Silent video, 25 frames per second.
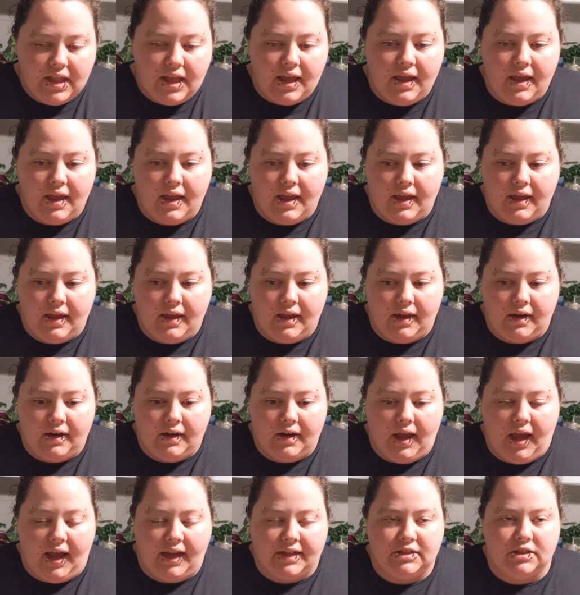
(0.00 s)

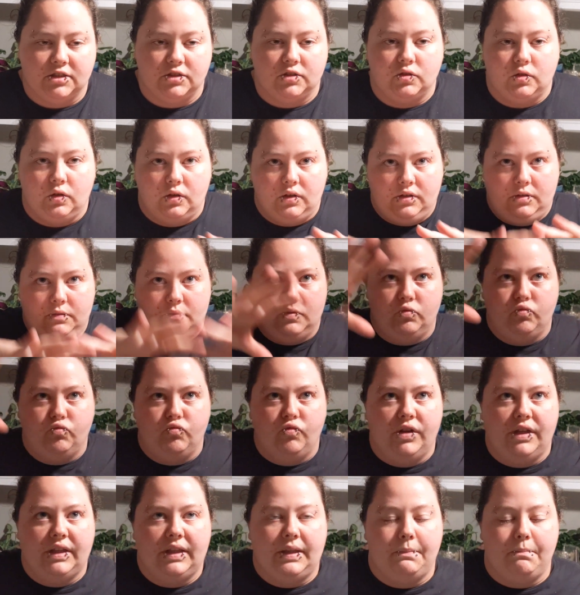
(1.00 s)
and I just saw it and it was
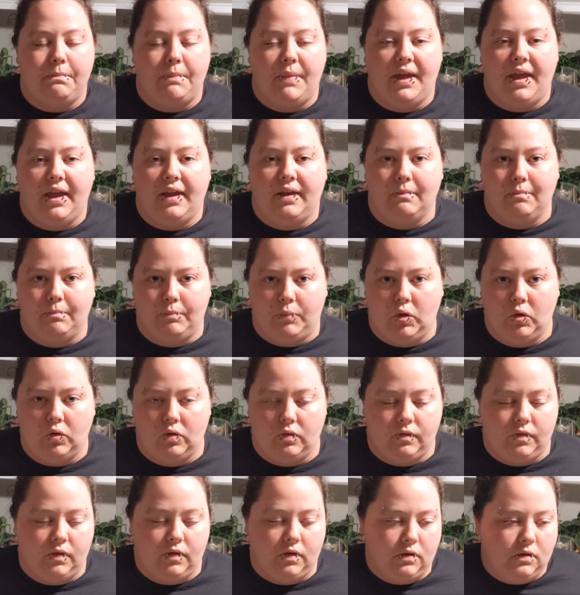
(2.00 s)
really big and
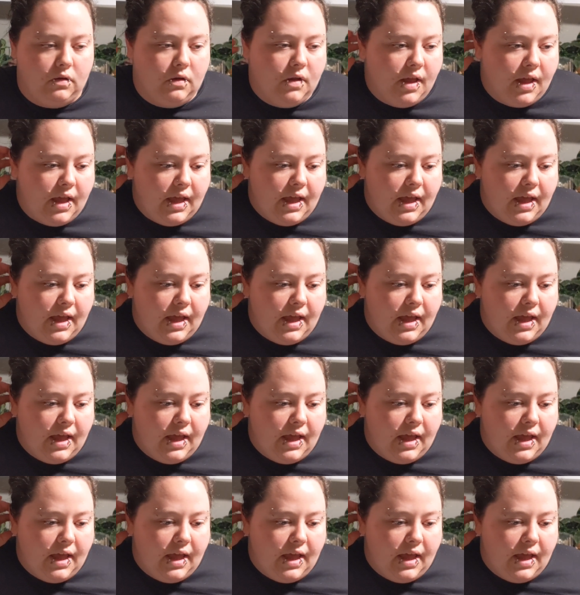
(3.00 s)
beautiful,